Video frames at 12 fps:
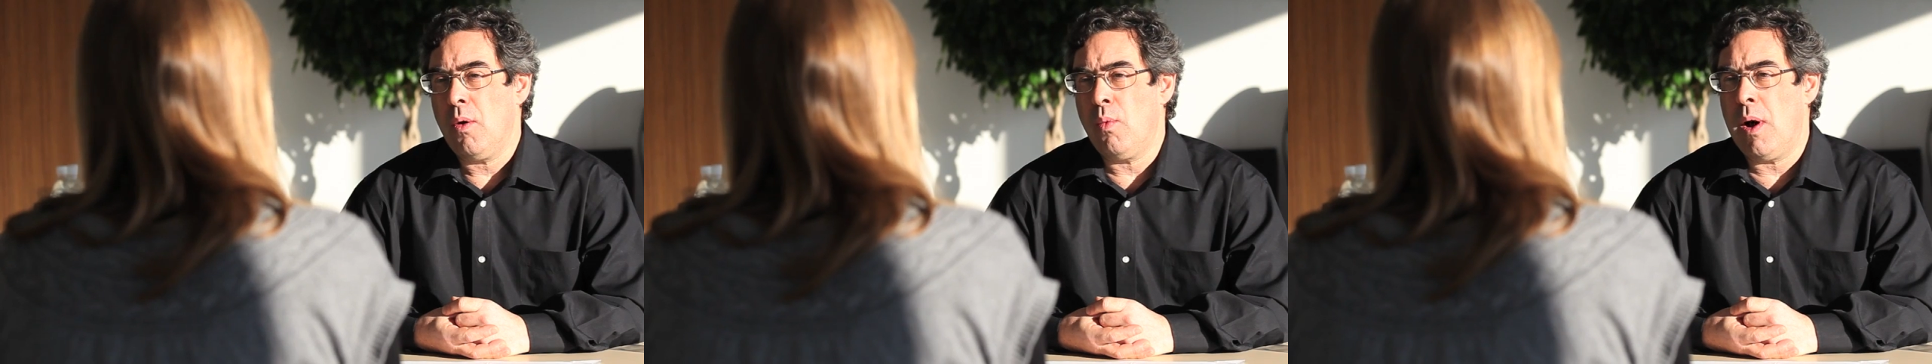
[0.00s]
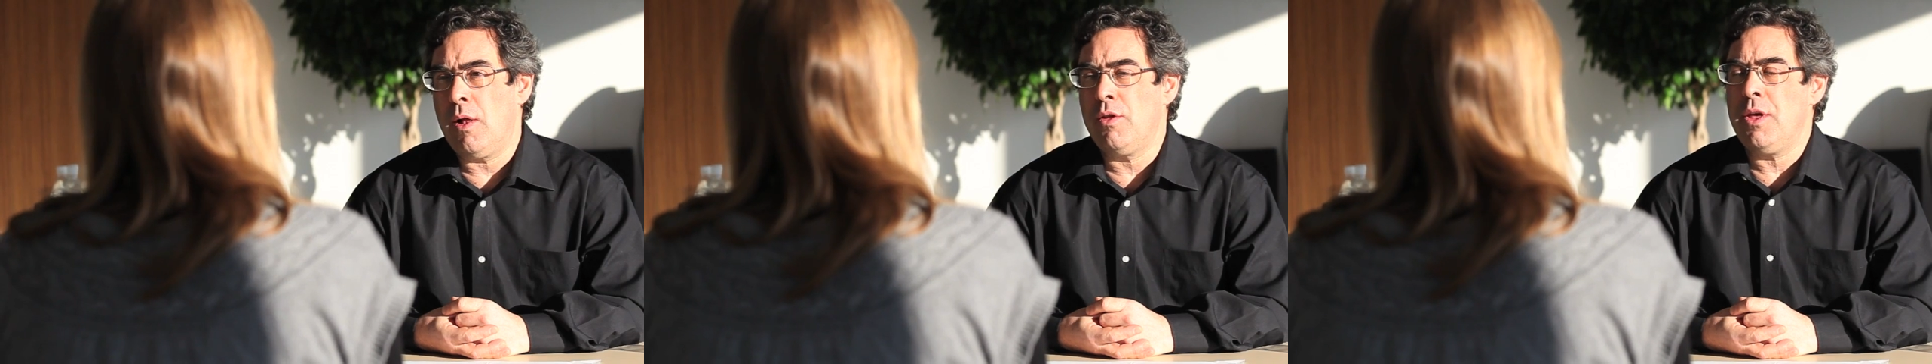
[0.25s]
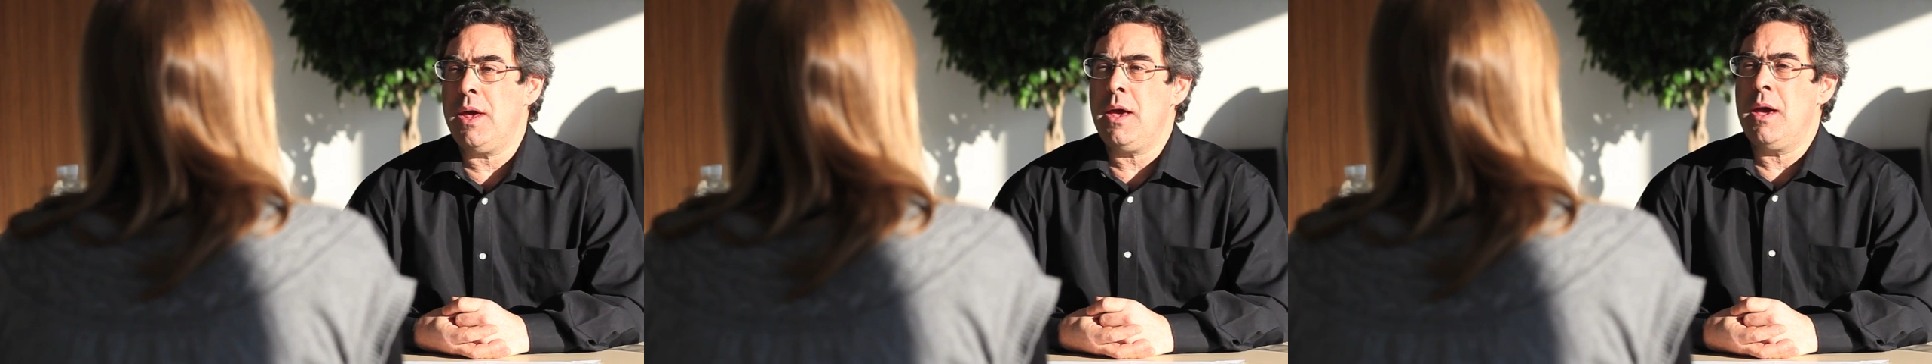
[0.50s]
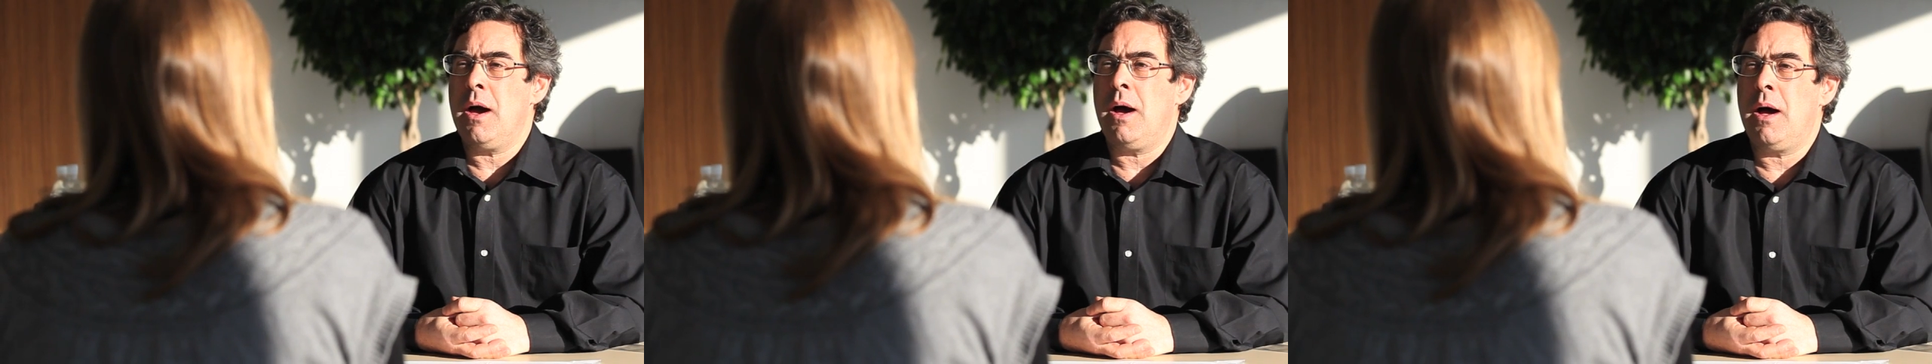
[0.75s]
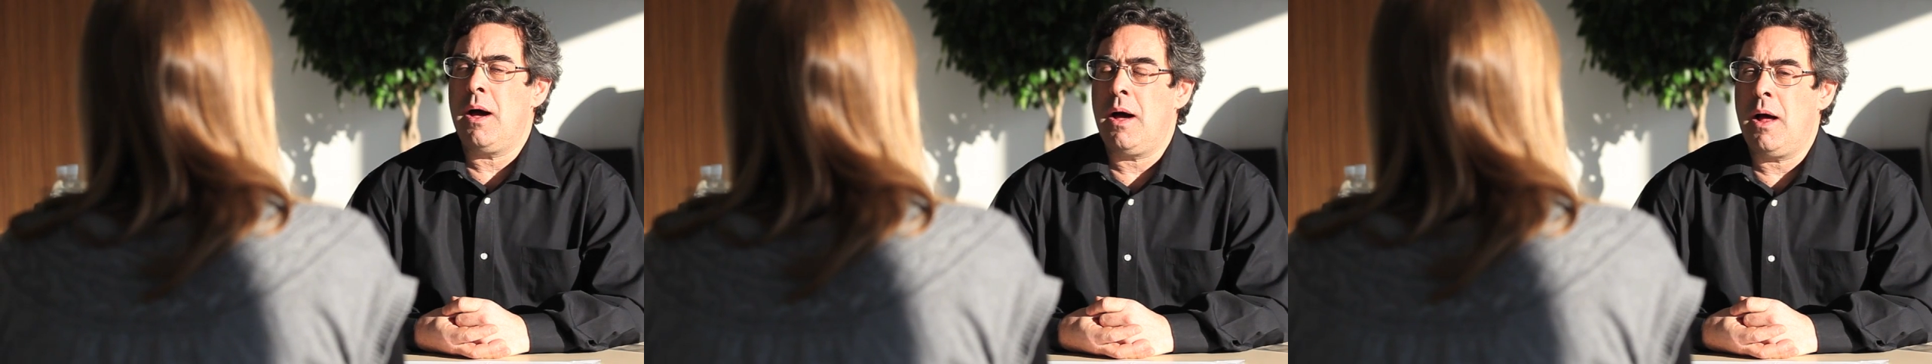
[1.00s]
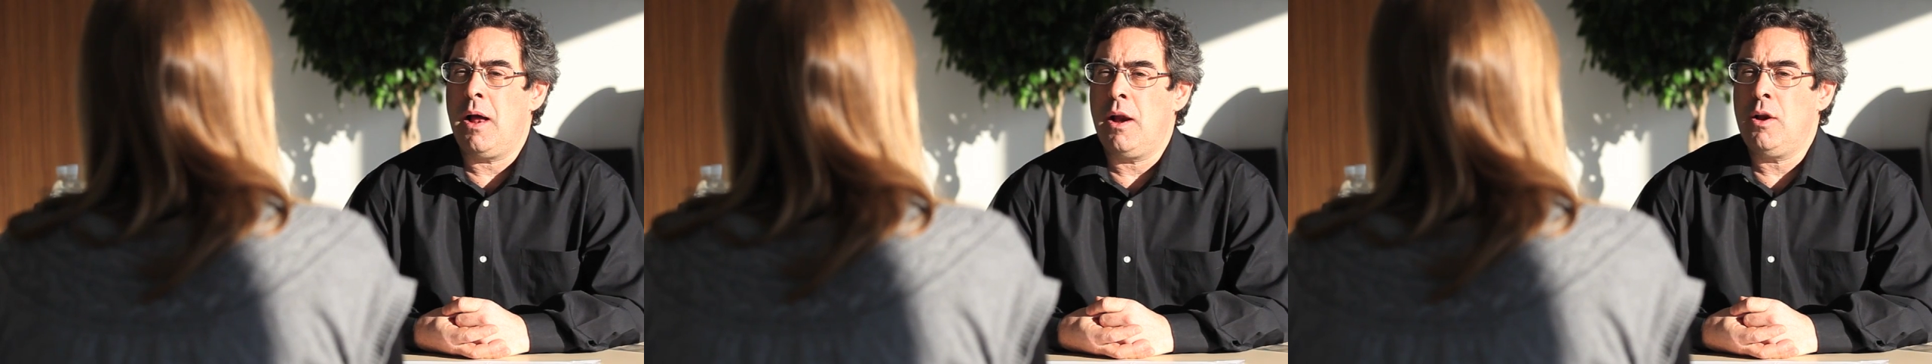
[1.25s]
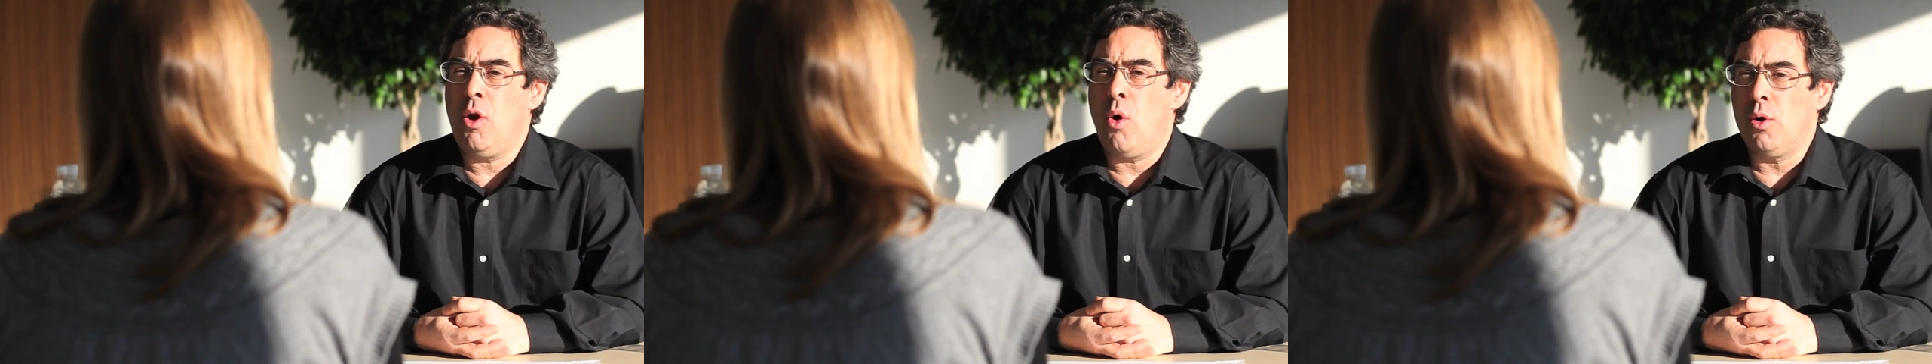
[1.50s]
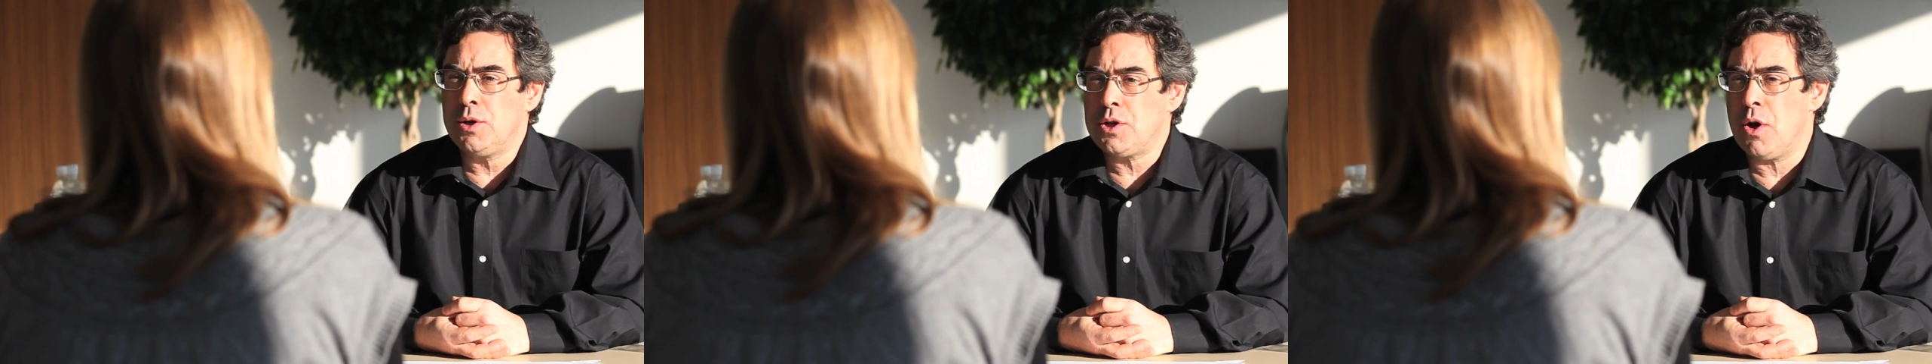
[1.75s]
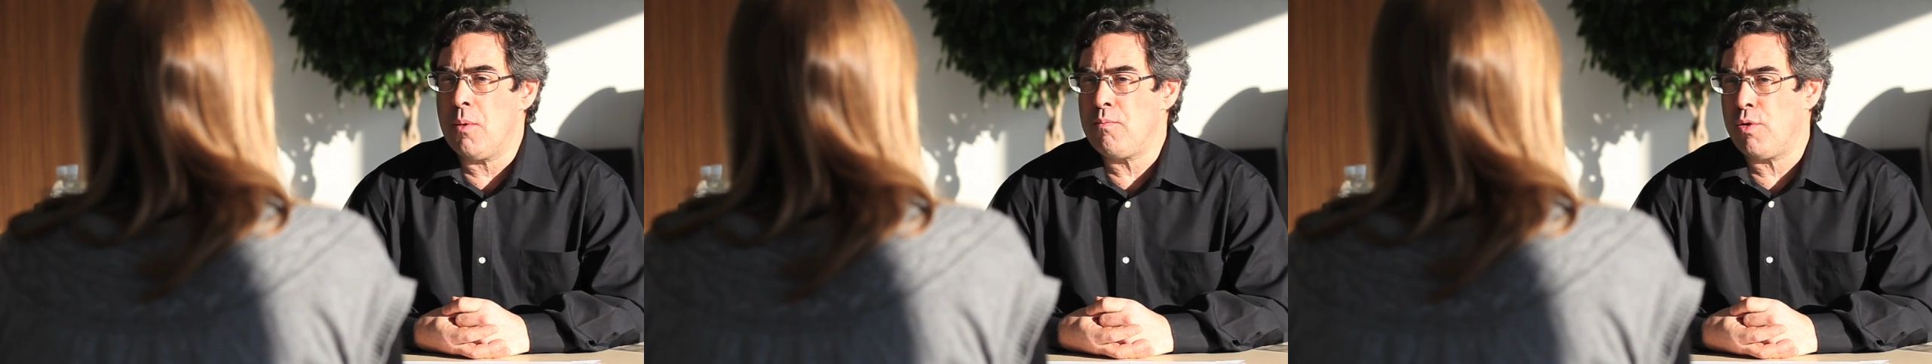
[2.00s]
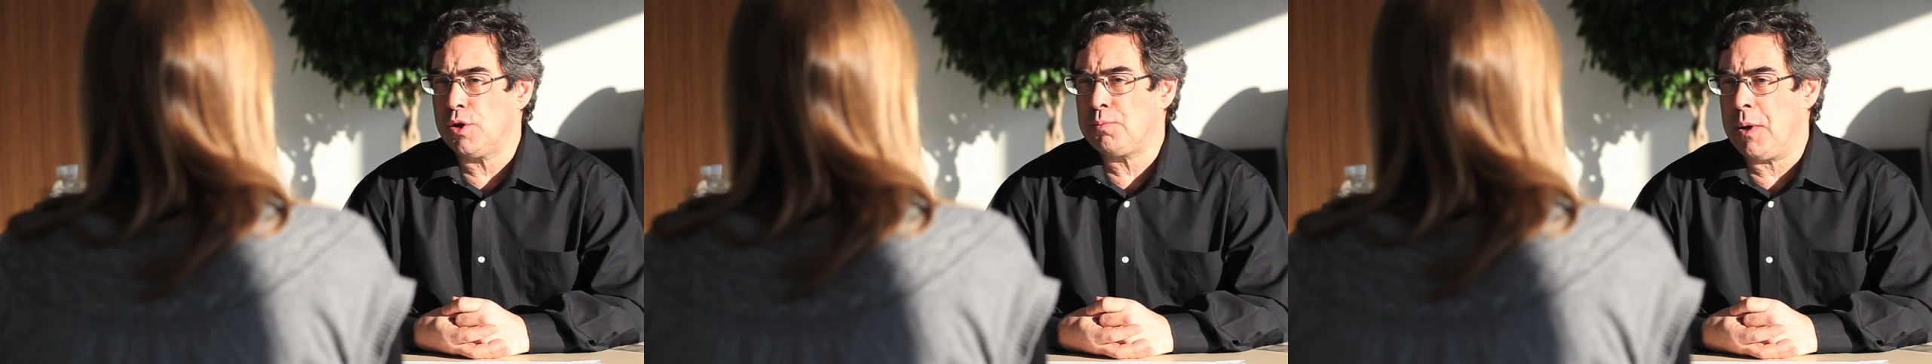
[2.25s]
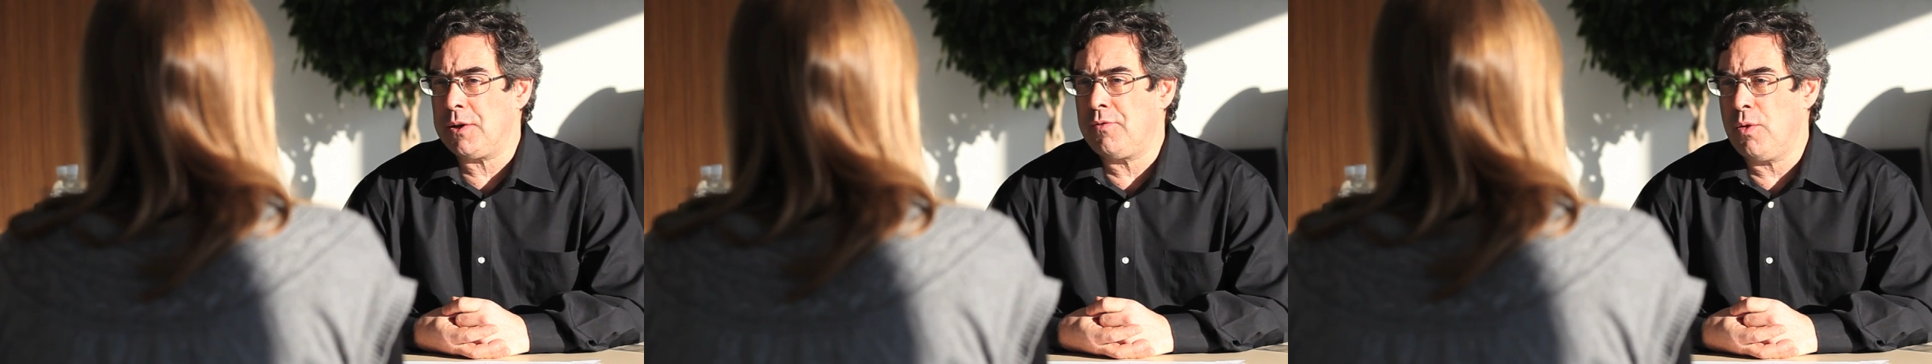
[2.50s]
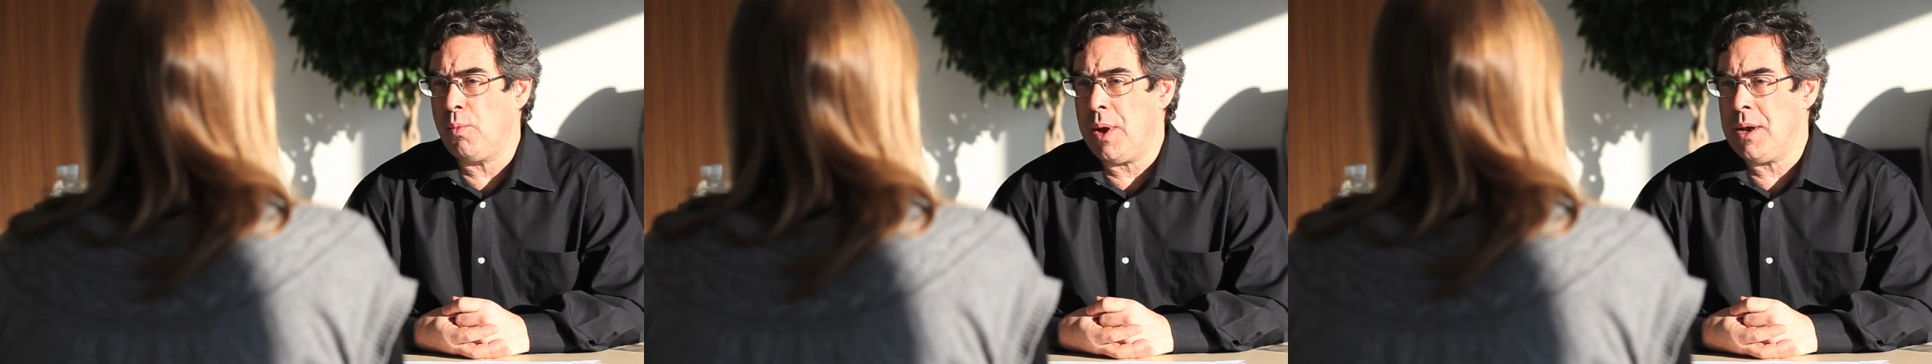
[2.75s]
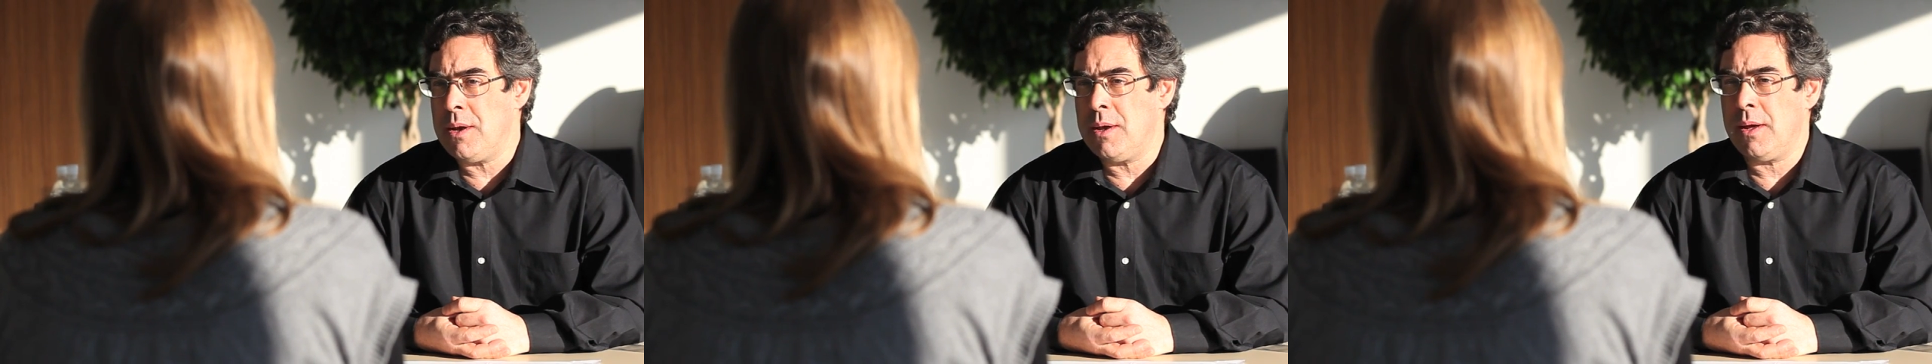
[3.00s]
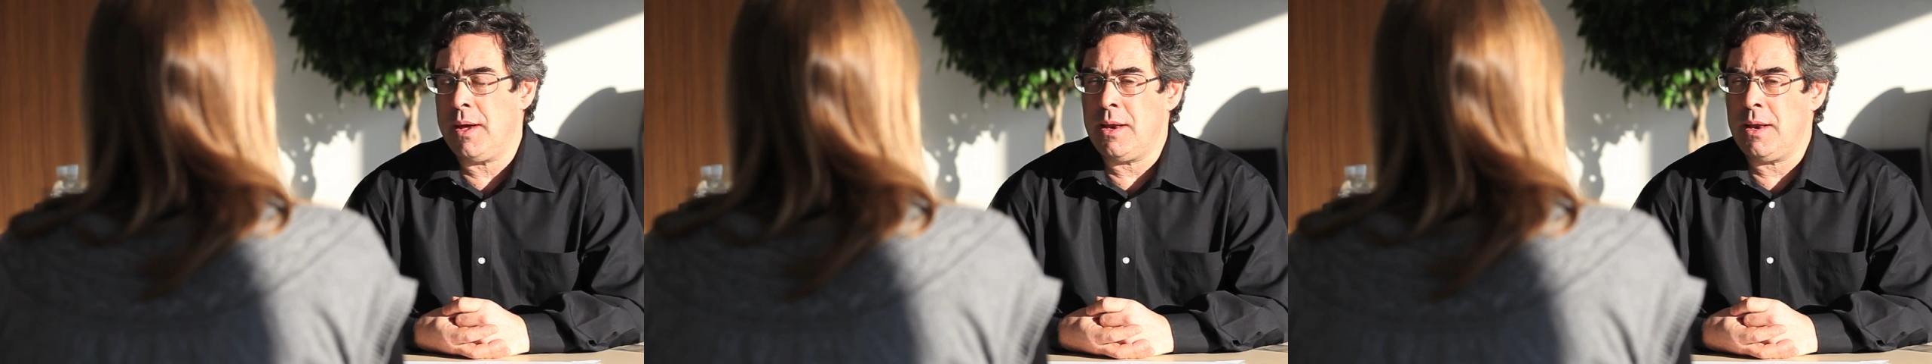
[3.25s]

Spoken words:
Well, the long-term prospects for the wind